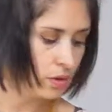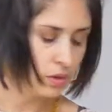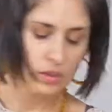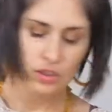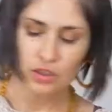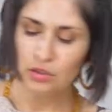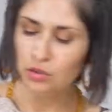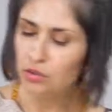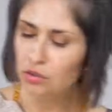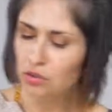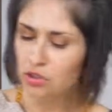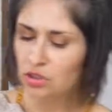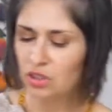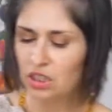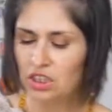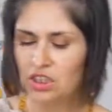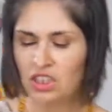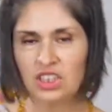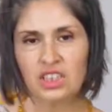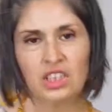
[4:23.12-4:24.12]

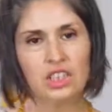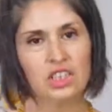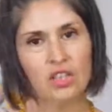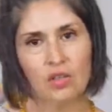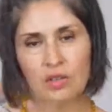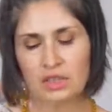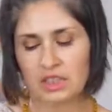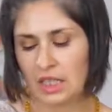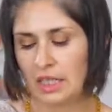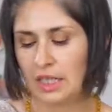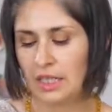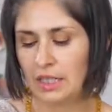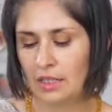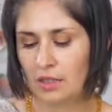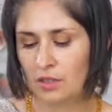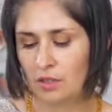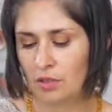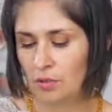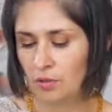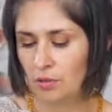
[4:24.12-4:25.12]
usually just until it's
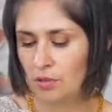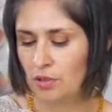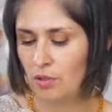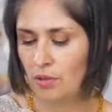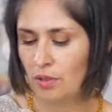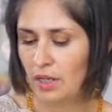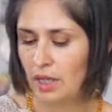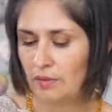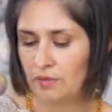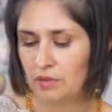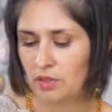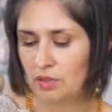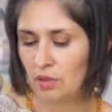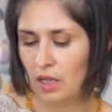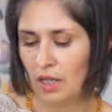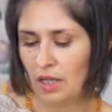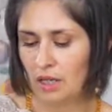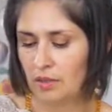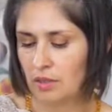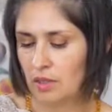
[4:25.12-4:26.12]
heated through. You don't have
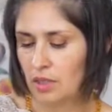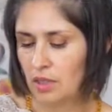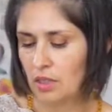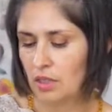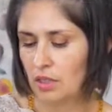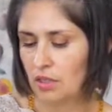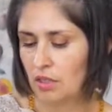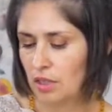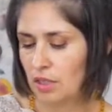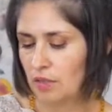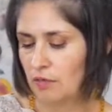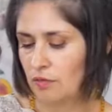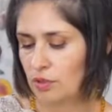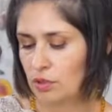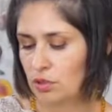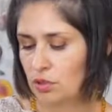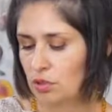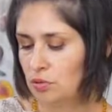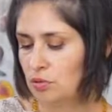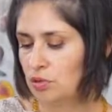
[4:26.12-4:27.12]
to cook it for
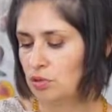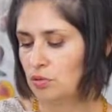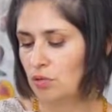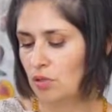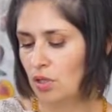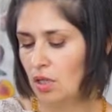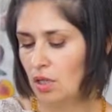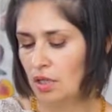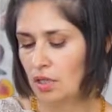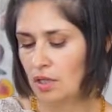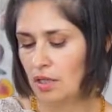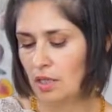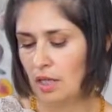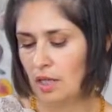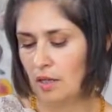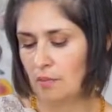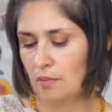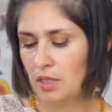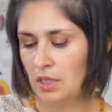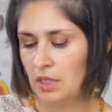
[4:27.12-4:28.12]
too long.
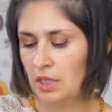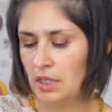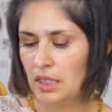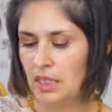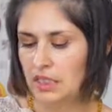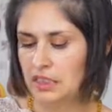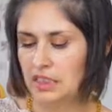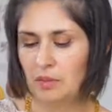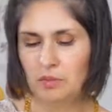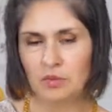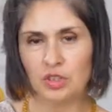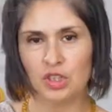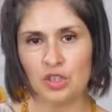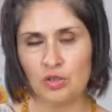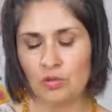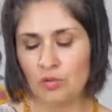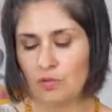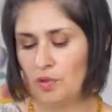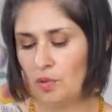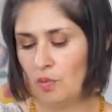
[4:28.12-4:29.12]
It's up to
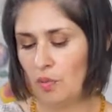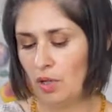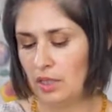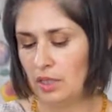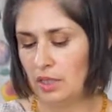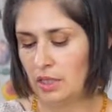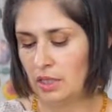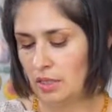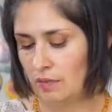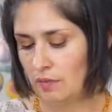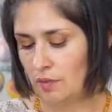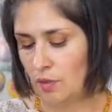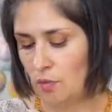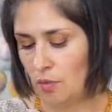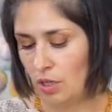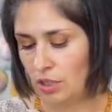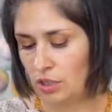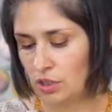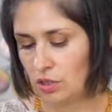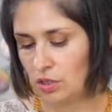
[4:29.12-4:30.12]
you. If you
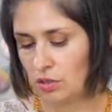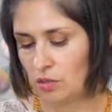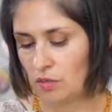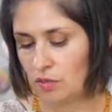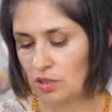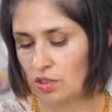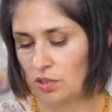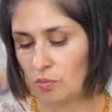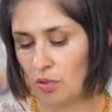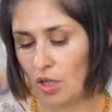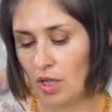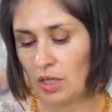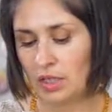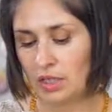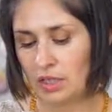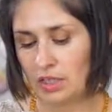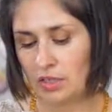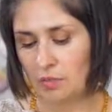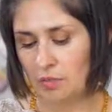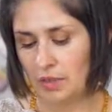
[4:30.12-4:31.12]
want your
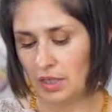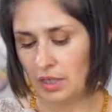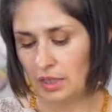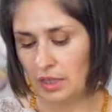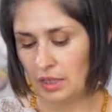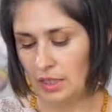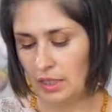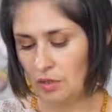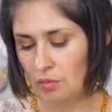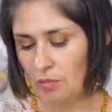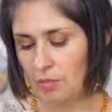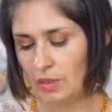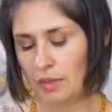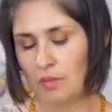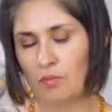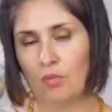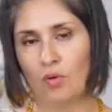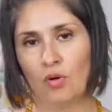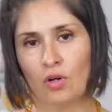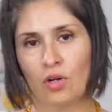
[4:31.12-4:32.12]
broccoli to be a little bit
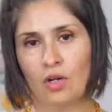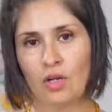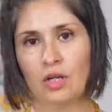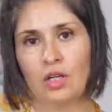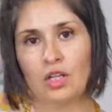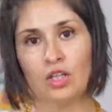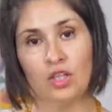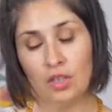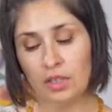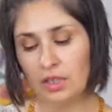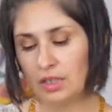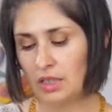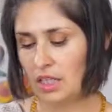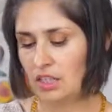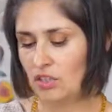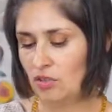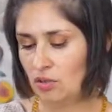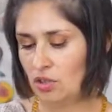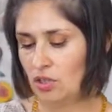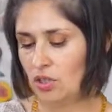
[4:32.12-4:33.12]
more cooked,
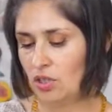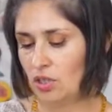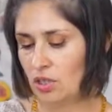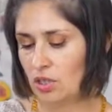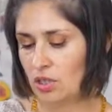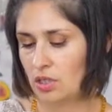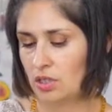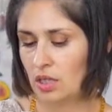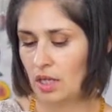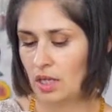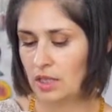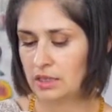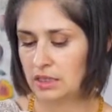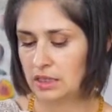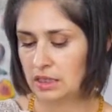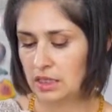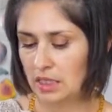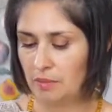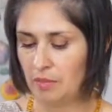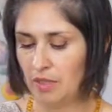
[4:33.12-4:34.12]
then you could
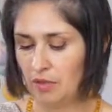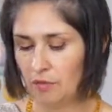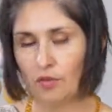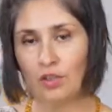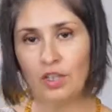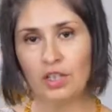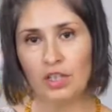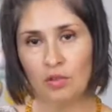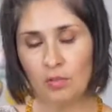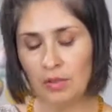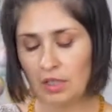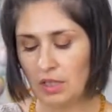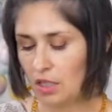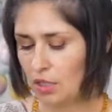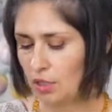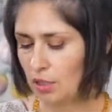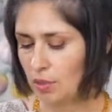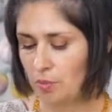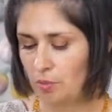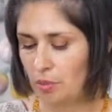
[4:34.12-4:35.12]
steam it for a little bit
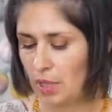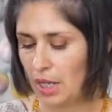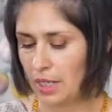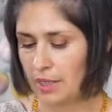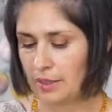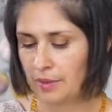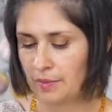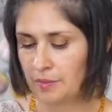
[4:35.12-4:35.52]
longer. But